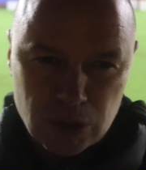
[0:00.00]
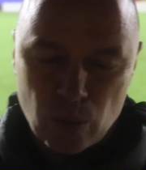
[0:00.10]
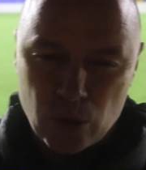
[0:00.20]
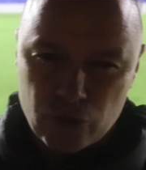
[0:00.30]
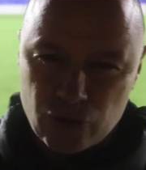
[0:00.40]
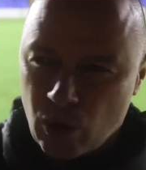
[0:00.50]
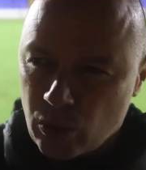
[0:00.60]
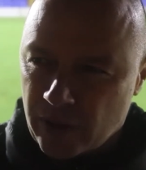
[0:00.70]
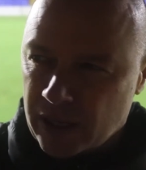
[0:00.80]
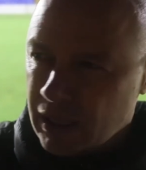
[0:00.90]
total
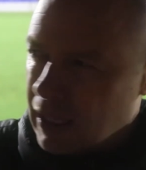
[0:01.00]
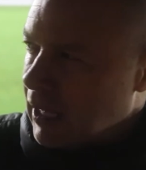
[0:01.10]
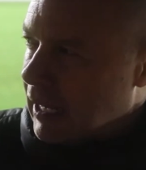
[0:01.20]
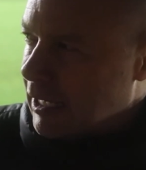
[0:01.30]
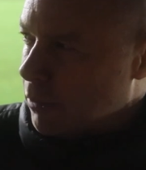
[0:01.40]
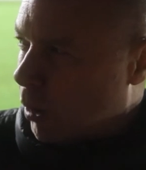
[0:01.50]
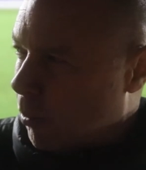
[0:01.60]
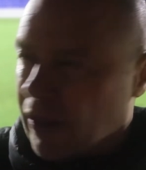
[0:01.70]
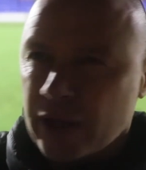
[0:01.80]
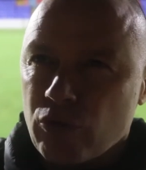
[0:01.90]
control, and then had a moment when they